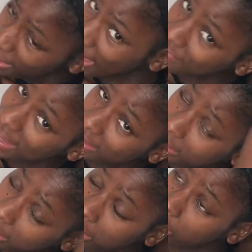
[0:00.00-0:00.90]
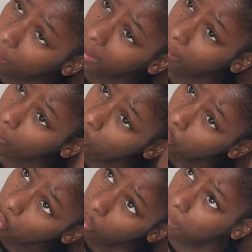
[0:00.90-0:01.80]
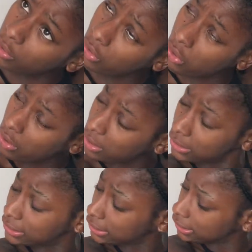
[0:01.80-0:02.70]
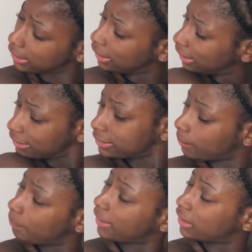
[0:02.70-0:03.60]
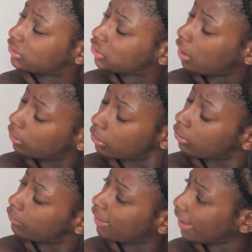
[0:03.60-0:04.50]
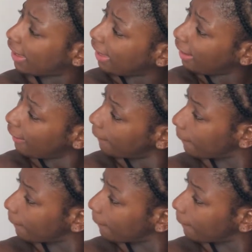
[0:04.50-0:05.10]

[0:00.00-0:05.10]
I've added a little bit more because it's a bigger chunk of hair.